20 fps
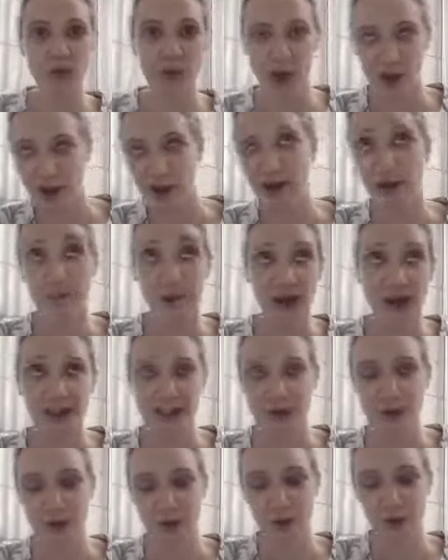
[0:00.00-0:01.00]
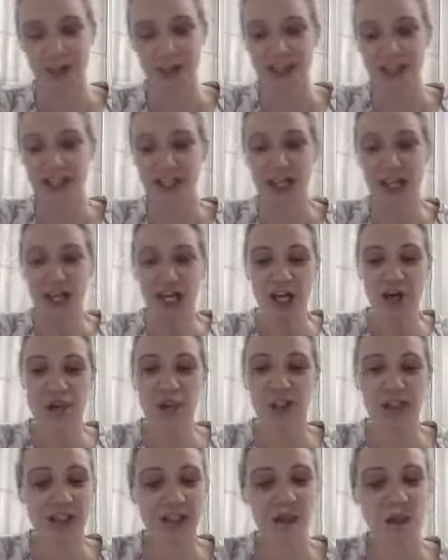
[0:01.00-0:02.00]
him and Gabor Mate was
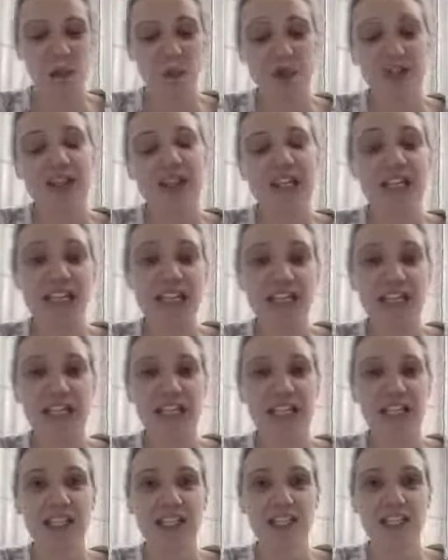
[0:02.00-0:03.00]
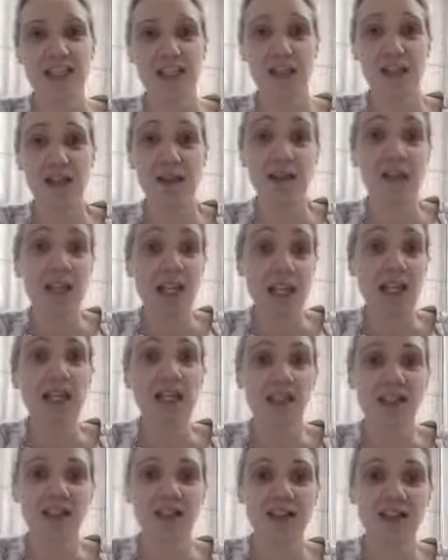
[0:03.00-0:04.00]
saying that one of the key
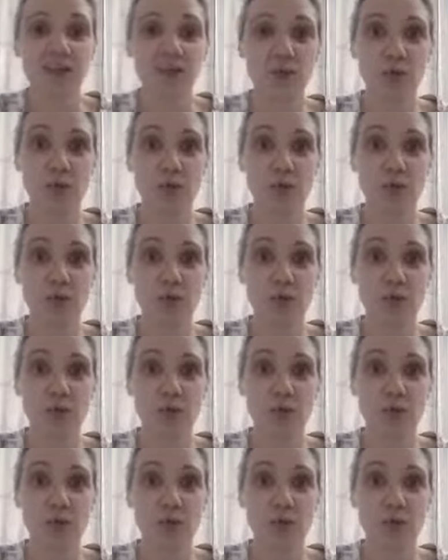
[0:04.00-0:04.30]
things